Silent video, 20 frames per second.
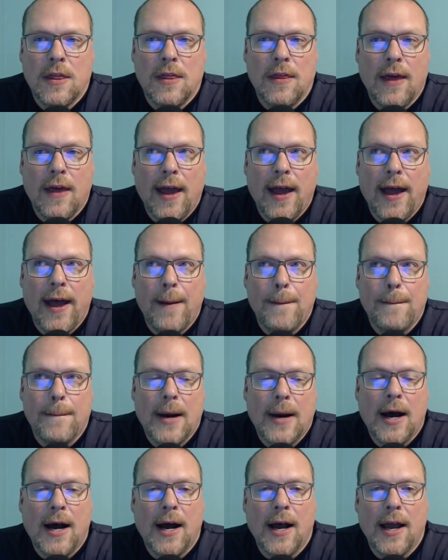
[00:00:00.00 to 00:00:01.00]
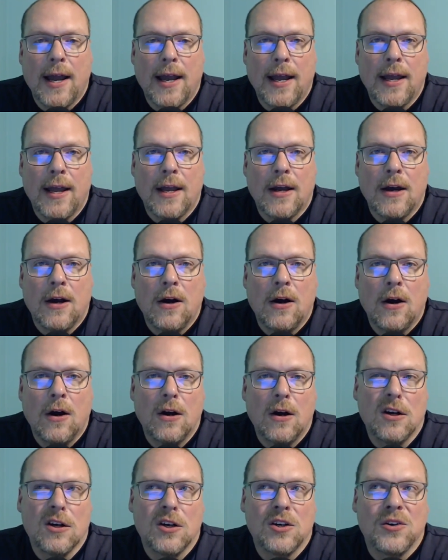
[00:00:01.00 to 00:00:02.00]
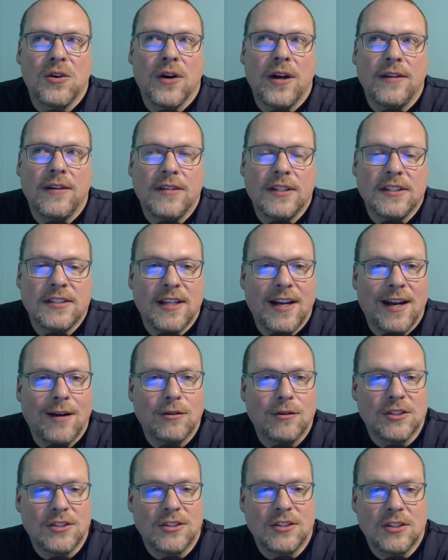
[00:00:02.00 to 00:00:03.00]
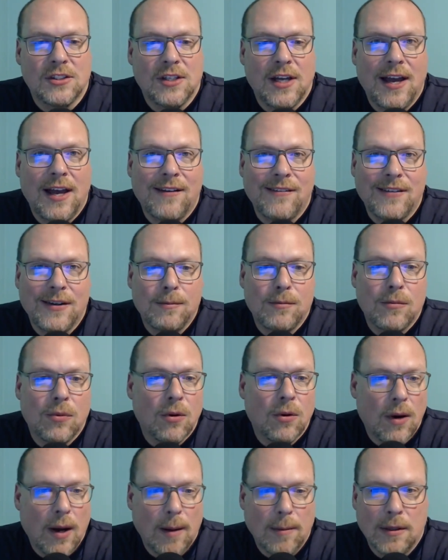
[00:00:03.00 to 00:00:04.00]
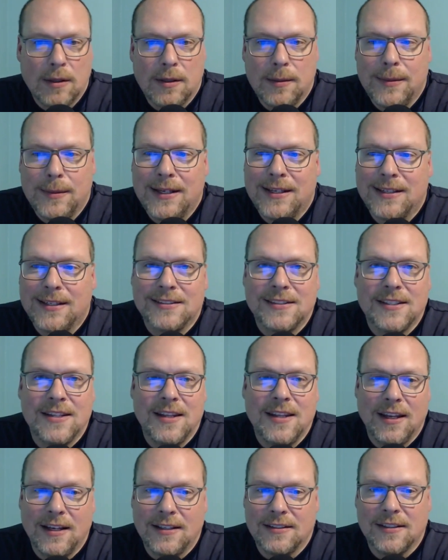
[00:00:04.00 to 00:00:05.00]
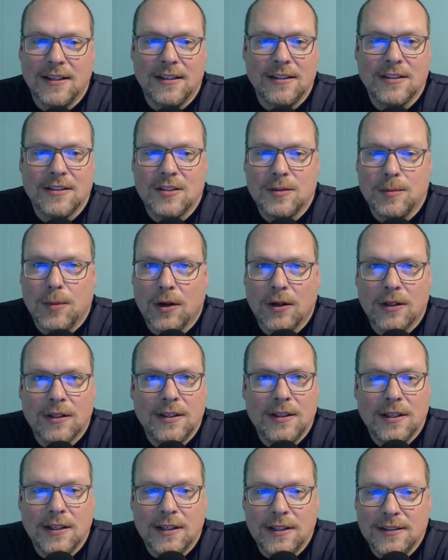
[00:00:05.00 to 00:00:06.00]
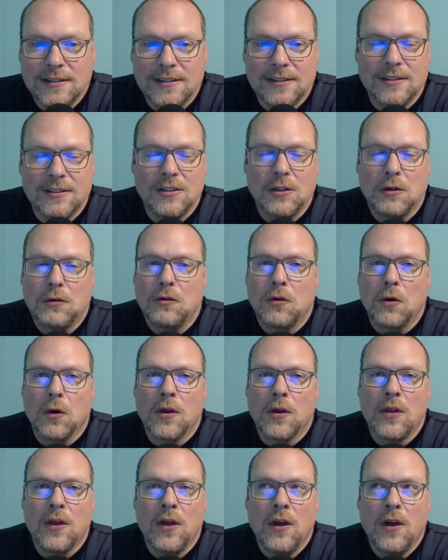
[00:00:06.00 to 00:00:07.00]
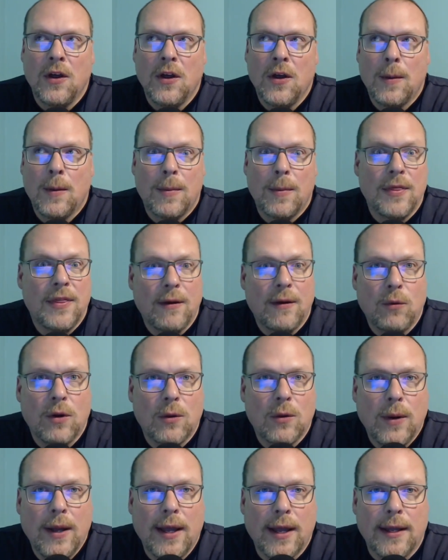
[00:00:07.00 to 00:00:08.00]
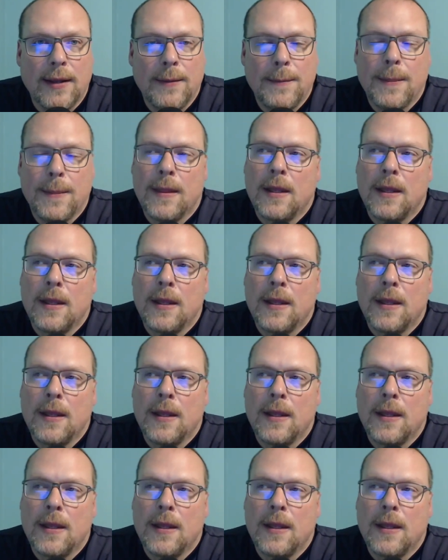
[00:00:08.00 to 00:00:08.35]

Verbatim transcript: that my hunger cravings that I was still having, probably because of things like the sparkling ice and so forth, but they went away.